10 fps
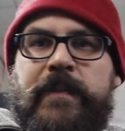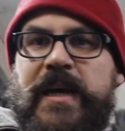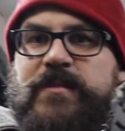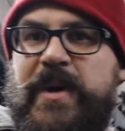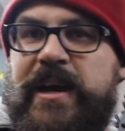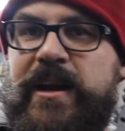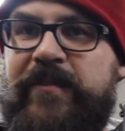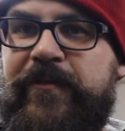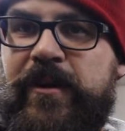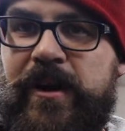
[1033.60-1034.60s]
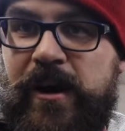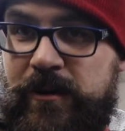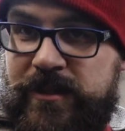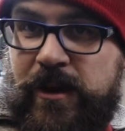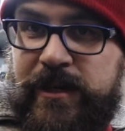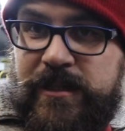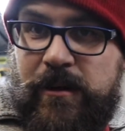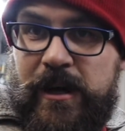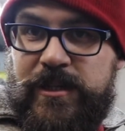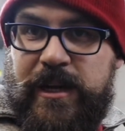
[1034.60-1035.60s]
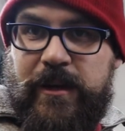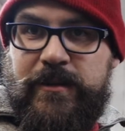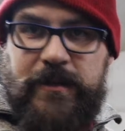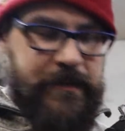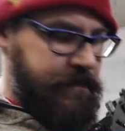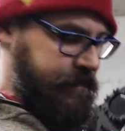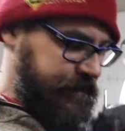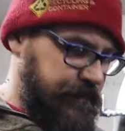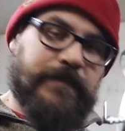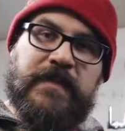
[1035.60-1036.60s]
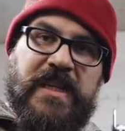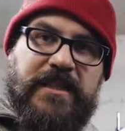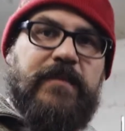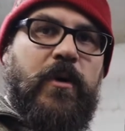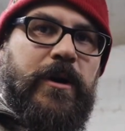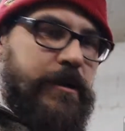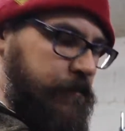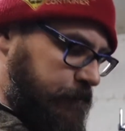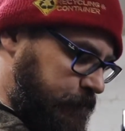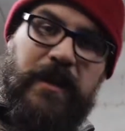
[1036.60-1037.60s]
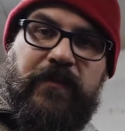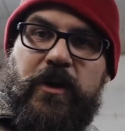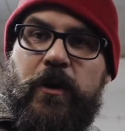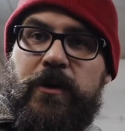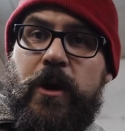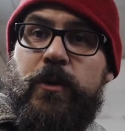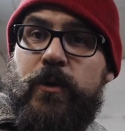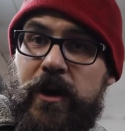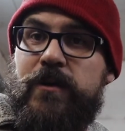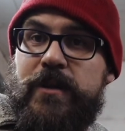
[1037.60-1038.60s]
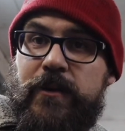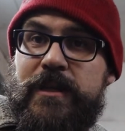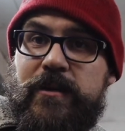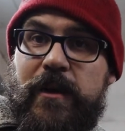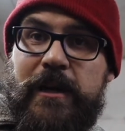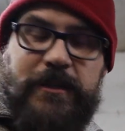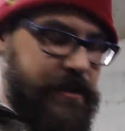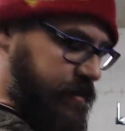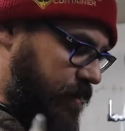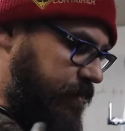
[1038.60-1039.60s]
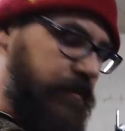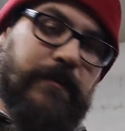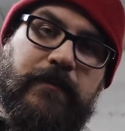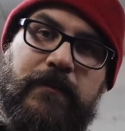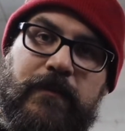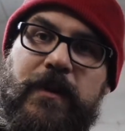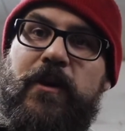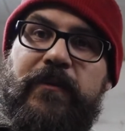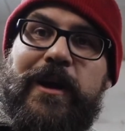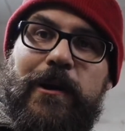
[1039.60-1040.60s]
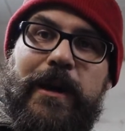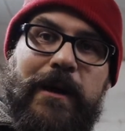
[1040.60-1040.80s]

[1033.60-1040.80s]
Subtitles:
It's big enough for Uncle Tony's Garage stickers. That's important. If you don't know who Uncle Tony's Garage is, go figure it